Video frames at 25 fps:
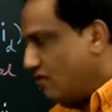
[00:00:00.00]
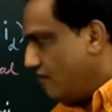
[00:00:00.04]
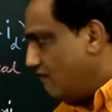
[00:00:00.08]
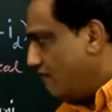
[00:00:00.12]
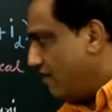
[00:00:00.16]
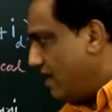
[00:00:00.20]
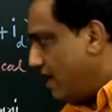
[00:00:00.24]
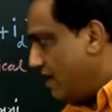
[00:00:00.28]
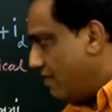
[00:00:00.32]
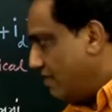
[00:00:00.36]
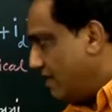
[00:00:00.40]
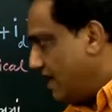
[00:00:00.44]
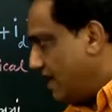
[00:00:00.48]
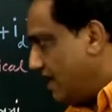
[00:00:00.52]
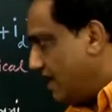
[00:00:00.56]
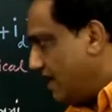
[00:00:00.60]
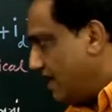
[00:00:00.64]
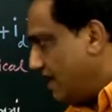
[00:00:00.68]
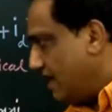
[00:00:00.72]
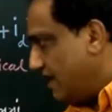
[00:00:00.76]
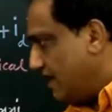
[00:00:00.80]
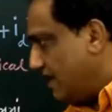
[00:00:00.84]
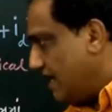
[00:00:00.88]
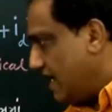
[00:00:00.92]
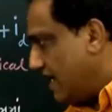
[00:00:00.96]
Why I am
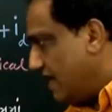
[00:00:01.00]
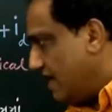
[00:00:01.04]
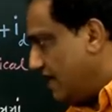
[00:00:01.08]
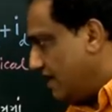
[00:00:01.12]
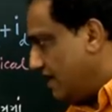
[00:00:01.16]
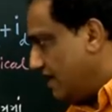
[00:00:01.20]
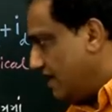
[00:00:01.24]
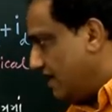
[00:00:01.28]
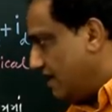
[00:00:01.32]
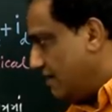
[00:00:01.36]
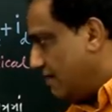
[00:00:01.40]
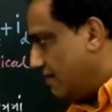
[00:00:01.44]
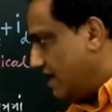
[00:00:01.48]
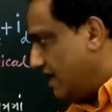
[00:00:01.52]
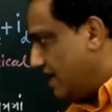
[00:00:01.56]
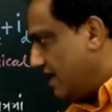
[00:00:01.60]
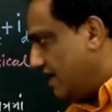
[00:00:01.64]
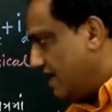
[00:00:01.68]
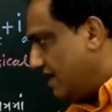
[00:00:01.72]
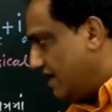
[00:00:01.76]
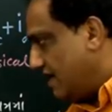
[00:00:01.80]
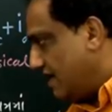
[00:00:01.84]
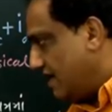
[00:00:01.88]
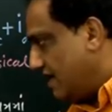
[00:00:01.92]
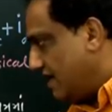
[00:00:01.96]
writing del E by
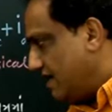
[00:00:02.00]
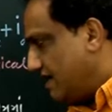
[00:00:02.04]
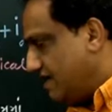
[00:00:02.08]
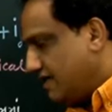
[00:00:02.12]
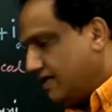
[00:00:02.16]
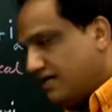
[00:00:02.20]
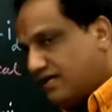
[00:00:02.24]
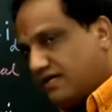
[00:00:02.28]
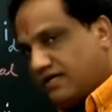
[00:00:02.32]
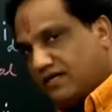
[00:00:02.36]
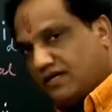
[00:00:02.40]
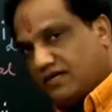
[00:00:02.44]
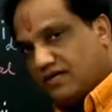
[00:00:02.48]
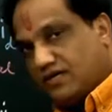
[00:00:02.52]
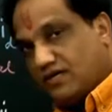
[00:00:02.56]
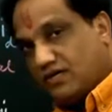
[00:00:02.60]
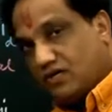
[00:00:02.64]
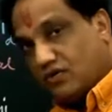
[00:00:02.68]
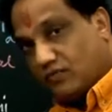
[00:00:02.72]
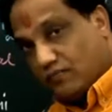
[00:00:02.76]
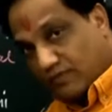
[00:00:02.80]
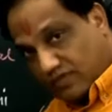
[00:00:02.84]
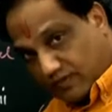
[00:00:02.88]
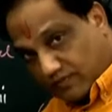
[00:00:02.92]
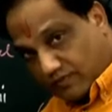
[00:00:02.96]
del T?
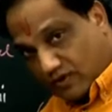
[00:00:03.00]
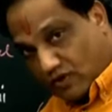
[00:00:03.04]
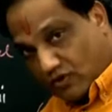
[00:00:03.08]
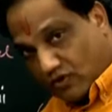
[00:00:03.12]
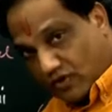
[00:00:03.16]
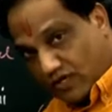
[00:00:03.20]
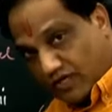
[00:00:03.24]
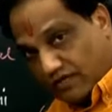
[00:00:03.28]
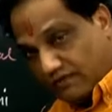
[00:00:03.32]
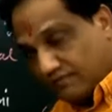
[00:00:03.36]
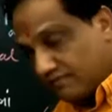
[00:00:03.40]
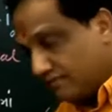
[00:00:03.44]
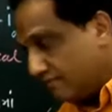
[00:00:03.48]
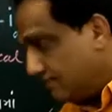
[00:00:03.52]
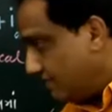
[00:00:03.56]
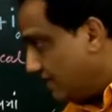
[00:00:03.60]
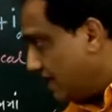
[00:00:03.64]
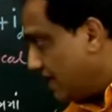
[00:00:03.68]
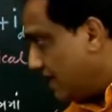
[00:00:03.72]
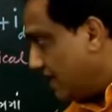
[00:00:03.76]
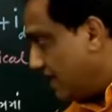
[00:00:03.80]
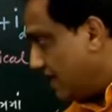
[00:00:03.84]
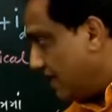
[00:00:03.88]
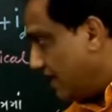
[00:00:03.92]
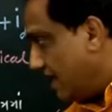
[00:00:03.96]
You must be knowing
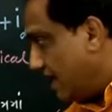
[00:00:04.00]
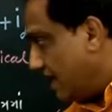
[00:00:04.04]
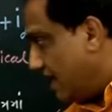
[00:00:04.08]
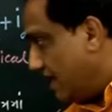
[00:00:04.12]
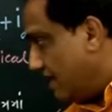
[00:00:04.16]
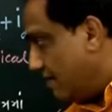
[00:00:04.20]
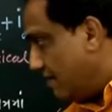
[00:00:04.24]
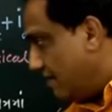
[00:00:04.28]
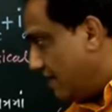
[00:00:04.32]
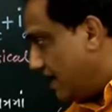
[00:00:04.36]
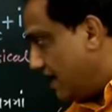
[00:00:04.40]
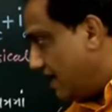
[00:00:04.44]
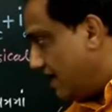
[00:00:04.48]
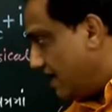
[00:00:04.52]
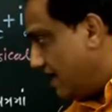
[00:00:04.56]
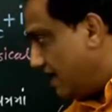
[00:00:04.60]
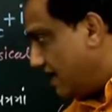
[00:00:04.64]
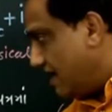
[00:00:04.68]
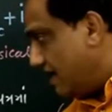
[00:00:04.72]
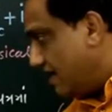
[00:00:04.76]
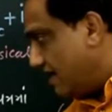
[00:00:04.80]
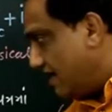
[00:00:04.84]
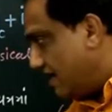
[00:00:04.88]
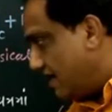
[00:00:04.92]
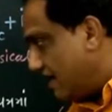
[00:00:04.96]
del by
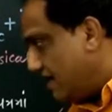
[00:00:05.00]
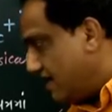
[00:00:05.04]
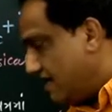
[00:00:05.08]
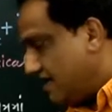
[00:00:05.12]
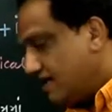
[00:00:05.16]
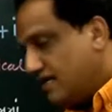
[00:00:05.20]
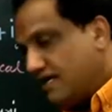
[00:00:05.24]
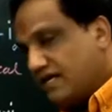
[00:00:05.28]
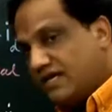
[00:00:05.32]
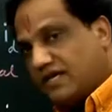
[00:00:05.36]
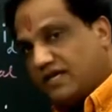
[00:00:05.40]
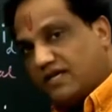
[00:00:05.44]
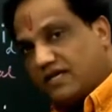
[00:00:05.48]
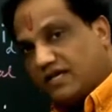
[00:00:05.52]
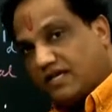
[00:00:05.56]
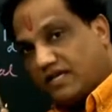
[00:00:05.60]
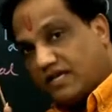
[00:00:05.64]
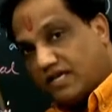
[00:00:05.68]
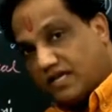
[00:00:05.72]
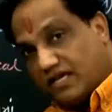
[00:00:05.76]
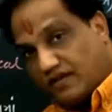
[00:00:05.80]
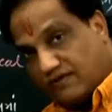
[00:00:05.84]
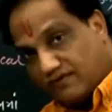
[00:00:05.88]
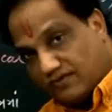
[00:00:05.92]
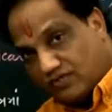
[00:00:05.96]
del T
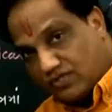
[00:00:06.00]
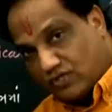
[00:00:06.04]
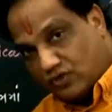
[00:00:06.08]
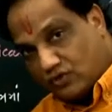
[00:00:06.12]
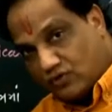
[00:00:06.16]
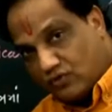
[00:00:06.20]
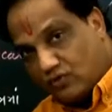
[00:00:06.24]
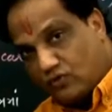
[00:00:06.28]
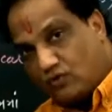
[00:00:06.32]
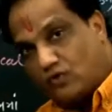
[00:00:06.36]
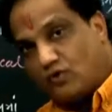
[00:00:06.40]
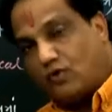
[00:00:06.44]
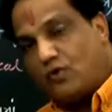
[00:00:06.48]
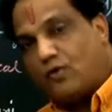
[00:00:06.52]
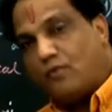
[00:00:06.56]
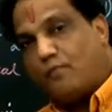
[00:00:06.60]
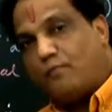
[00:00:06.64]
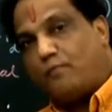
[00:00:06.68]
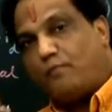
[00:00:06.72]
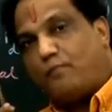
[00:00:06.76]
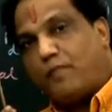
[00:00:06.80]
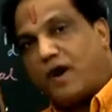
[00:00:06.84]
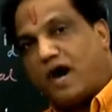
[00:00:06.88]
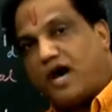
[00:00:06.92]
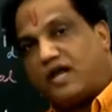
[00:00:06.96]
gives you
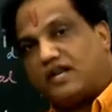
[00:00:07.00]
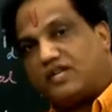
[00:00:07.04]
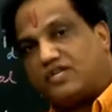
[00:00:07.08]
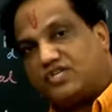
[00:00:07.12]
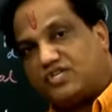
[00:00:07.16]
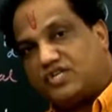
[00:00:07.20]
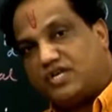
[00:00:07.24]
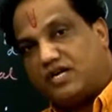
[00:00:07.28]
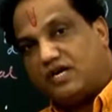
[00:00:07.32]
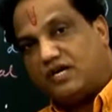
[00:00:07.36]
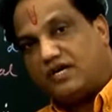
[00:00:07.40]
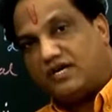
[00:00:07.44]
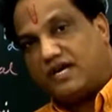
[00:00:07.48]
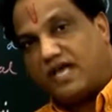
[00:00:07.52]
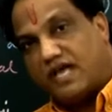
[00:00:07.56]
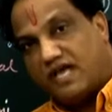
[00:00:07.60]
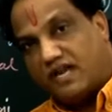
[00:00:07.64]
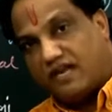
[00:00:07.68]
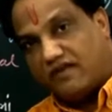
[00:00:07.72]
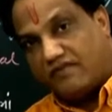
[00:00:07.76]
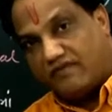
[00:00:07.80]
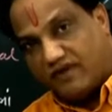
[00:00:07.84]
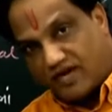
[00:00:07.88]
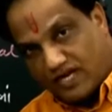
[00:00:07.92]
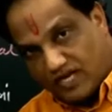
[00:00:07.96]
partial
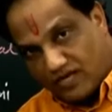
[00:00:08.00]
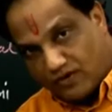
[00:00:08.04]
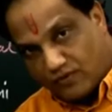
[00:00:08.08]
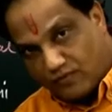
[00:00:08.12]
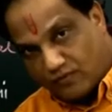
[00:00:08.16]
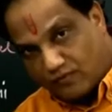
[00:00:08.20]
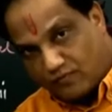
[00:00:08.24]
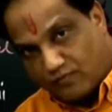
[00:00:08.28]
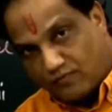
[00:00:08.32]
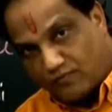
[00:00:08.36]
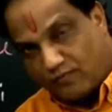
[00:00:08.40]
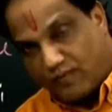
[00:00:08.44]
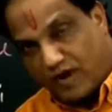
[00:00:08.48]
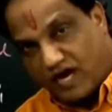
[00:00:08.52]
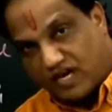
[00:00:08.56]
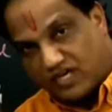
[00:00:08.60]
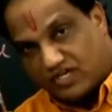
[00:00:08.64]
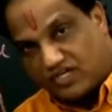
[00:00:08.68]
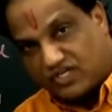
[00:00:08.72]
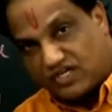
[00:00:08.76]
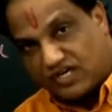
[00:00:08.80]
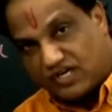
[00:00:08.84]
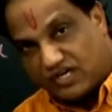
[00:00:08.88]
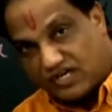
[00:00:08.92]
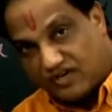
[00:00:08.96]
derivative,
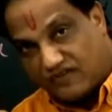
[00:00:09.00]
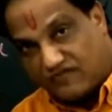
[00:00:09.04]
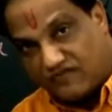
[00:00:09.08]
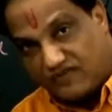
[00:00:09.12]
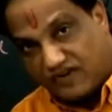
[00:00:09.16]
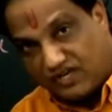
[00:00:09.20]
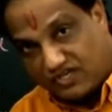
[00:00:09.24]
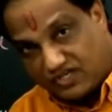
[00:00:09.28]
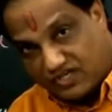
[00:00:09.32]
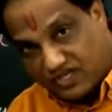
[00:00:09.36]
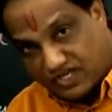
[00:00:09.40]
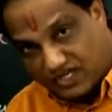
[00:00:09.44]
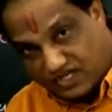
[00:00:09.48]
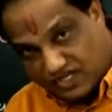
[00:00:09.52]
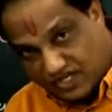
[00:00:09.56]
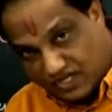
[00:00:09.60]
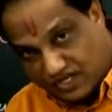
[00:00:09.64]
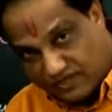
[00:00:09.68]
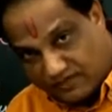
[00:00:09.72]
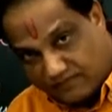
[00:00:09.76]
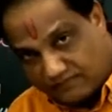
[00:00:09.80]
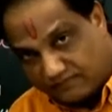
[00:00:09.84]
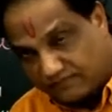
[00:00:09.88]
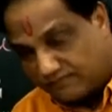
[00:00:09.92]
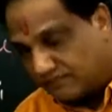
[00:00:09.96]
partial
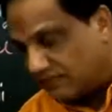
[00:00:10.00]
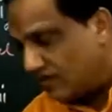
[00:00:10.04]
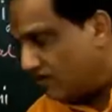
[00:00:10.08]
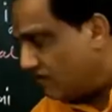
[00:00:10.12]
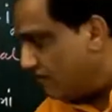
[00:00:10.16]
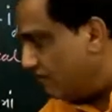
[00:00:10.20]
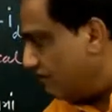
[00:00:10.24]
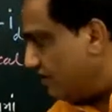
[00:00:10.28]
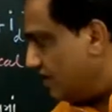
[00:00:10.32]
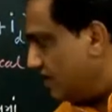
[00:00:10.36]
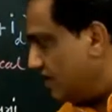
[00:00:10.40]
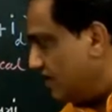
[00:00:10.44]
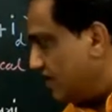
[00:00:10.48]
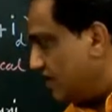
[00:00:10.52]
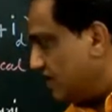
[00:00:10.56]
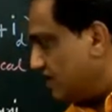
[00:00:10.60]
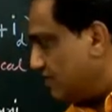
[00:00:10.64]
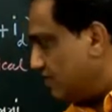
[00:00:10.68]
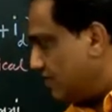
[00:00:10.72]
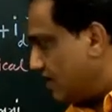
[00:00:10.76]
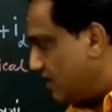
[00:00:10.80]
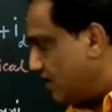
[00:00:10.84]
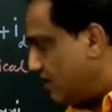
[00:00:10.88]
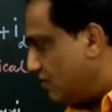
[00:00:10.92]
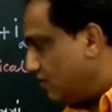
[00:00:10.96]
differentiation with
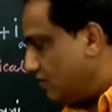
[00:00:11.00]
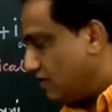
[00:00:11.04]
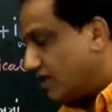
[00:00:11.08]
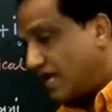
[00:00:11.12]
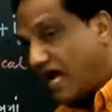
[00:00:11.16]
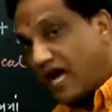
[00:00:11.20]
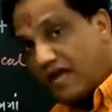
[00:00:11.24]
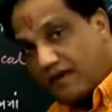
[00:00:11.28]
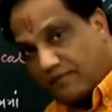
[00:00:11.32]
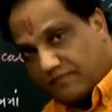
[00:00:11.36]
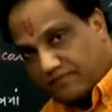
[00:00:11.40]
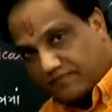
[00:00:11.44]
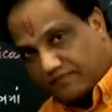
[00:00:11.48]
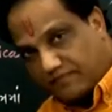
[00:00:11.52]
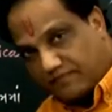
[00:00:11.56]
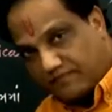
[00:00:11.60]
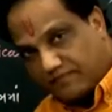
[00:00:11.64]
respect to time.